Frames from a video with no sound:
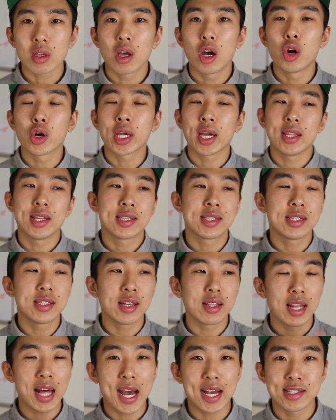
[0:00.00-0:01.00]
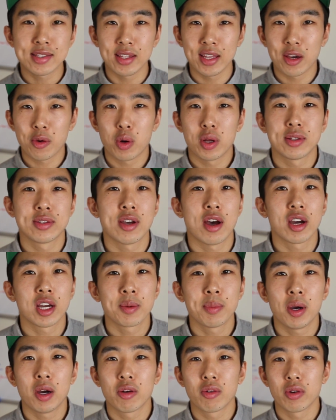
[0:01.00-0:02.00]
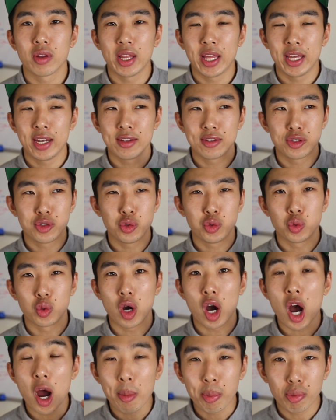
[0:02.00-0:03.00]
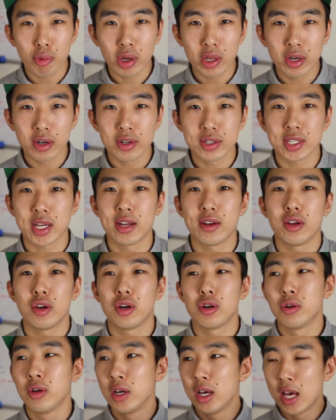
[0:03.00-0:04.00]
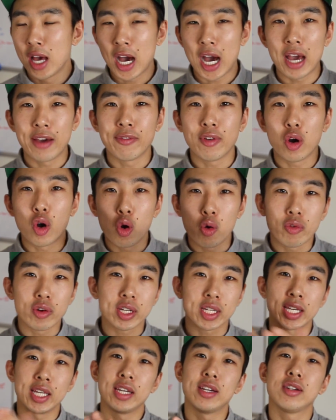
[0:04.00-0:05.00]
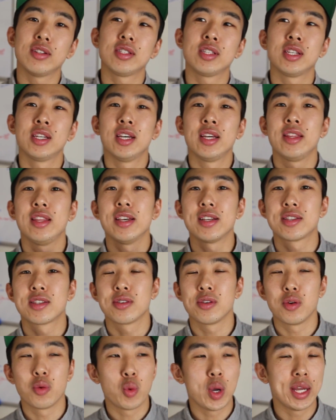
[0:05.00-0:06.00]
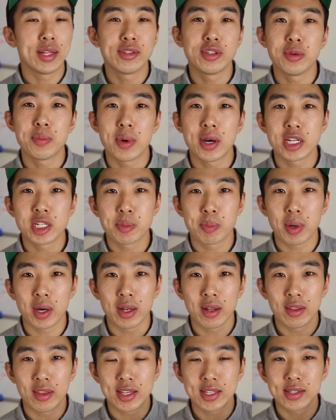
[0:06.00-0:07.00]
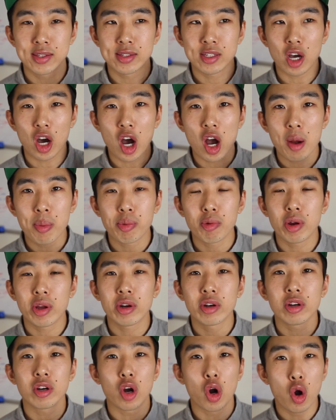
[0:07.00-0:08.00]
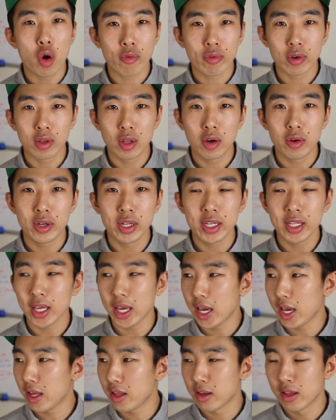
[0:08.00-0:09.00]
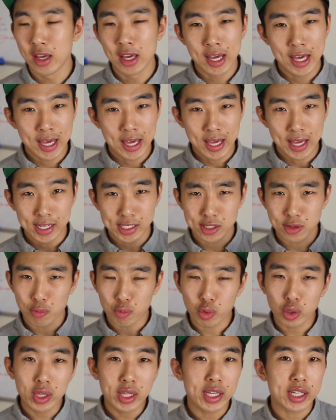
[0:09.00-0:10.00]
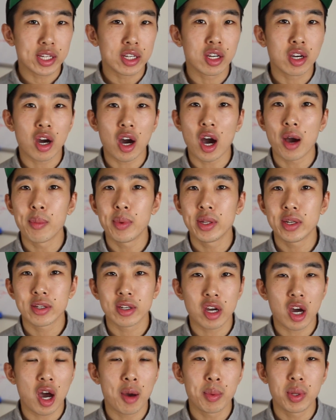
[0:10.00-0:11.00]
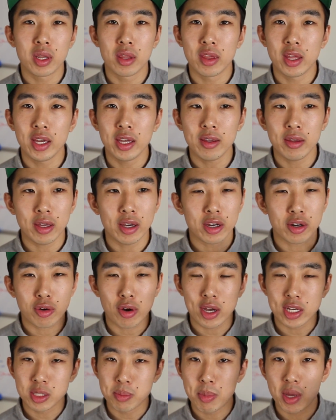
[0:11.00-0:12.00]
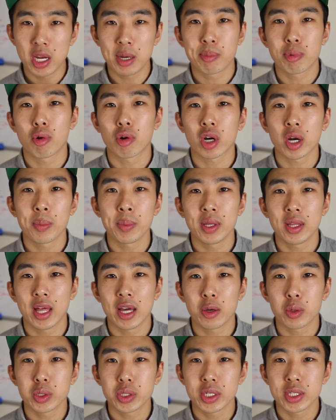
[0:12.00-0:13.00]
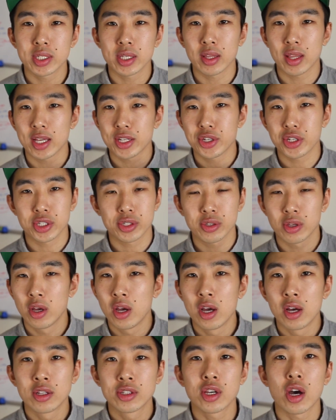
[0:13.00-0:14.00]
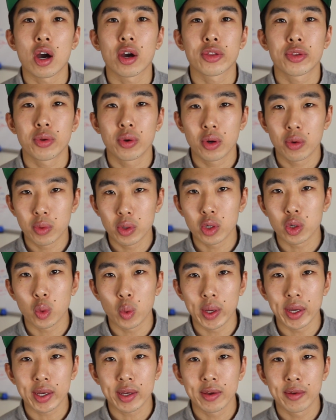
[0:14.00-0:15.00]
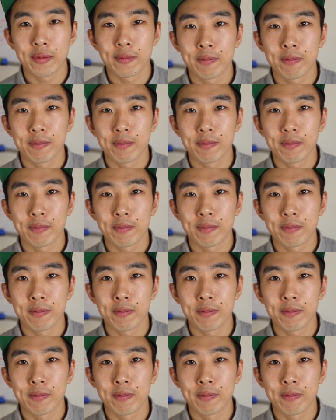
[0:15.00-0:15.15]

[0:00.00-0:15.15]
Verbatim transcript: Okay, this is the last thing I want to talk about related to operators. I know I've overkilled this way too much, but this is operator overloading and it's a really common, common thing across many programming languages and let's just talk through it real quick.